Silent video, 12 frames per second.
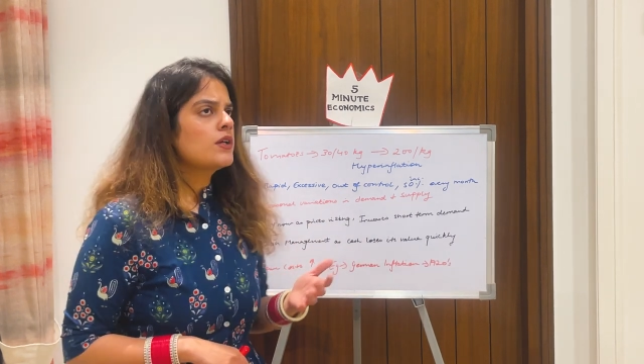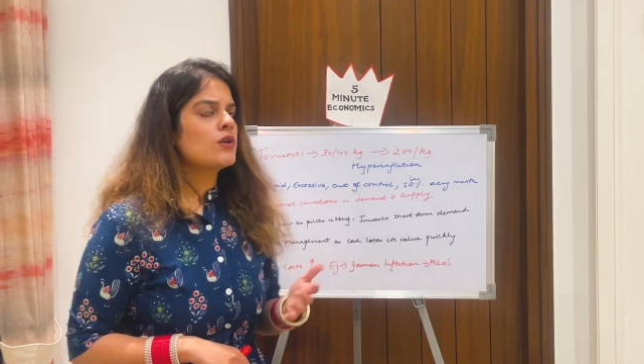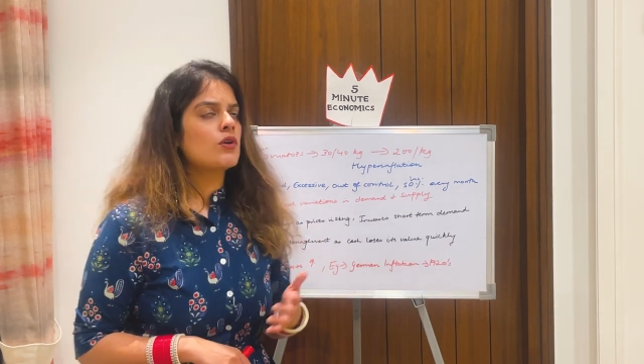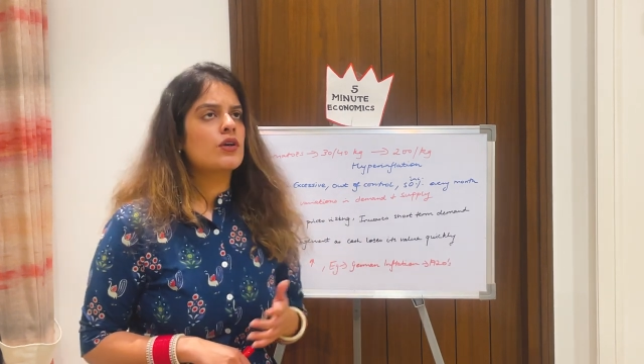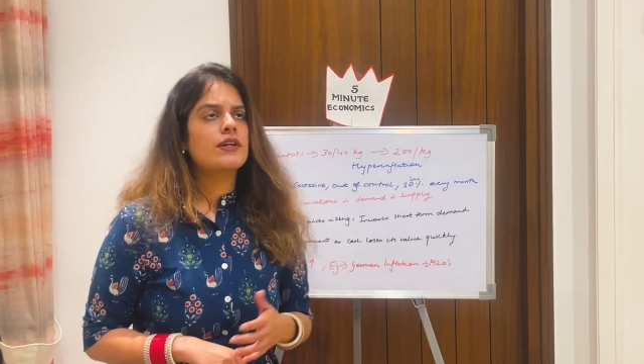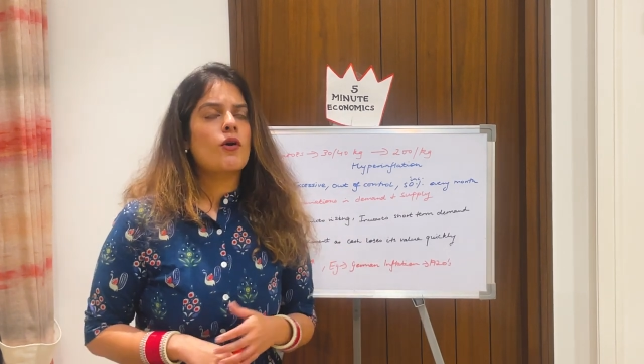you
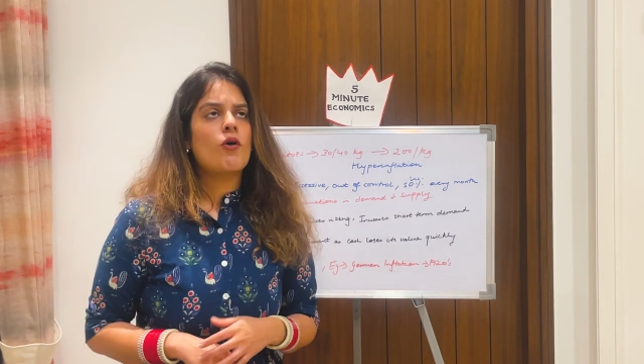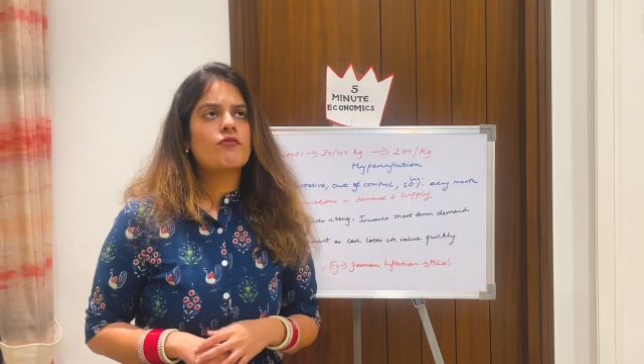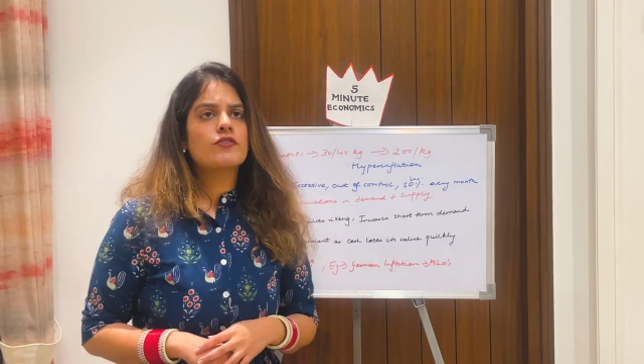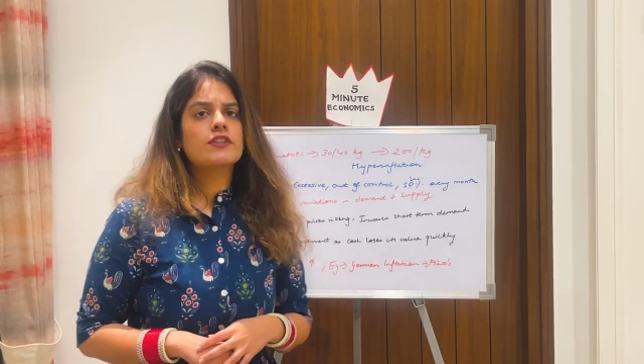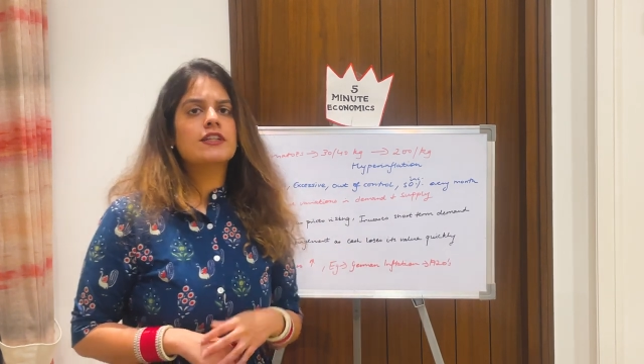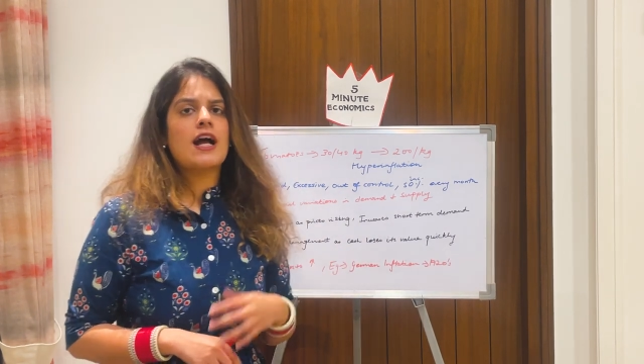know,
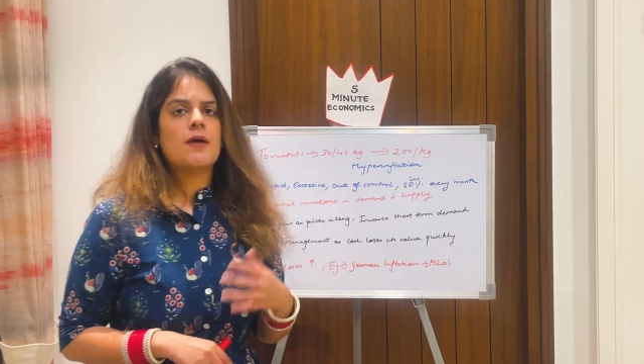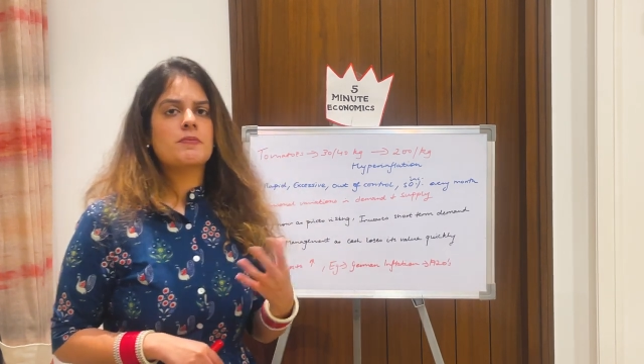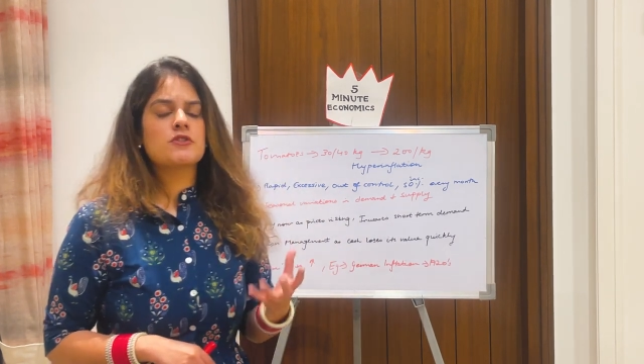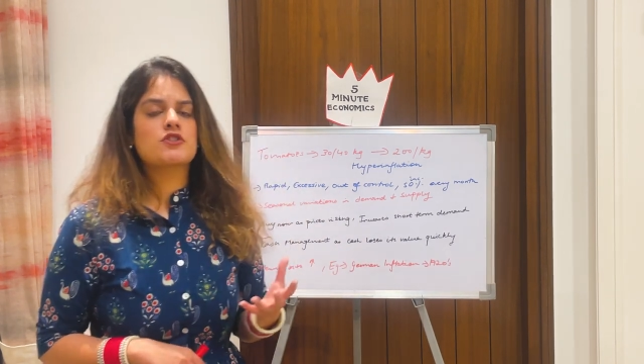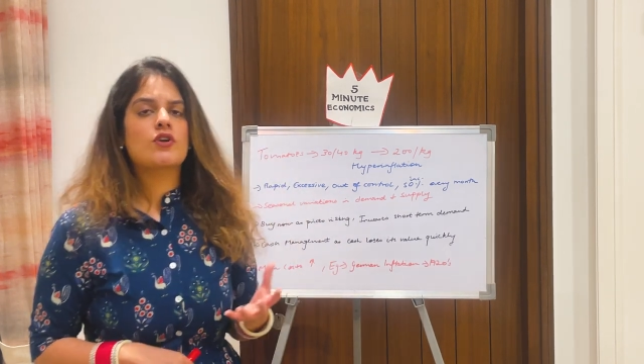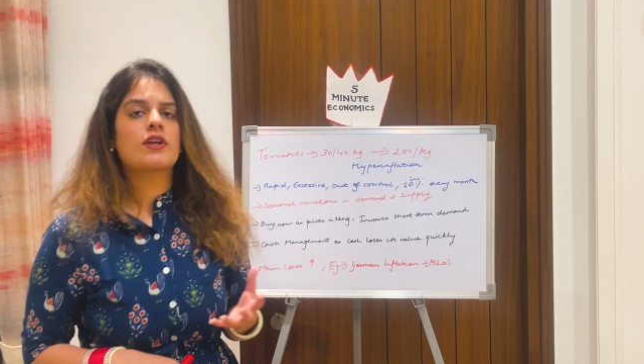often it
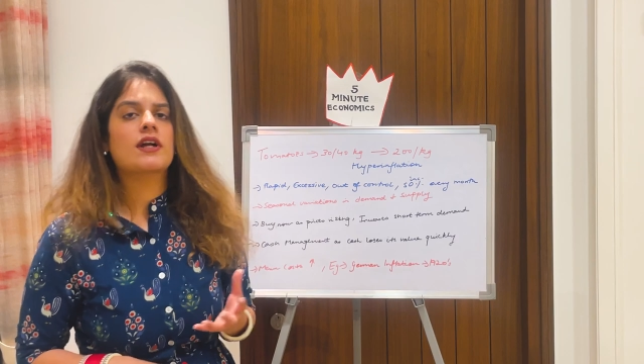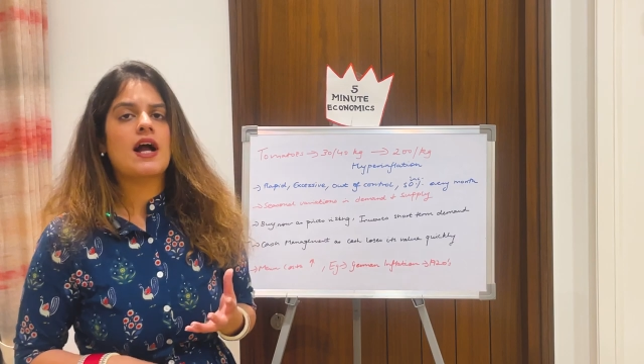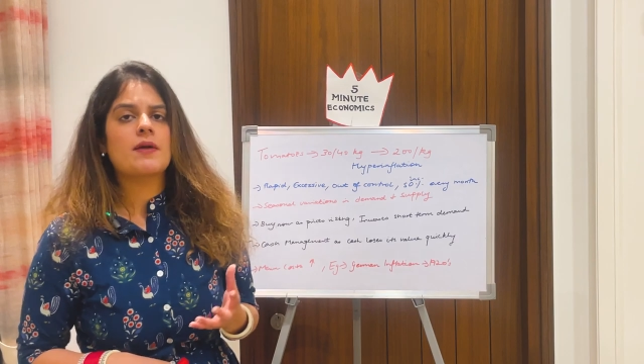happens during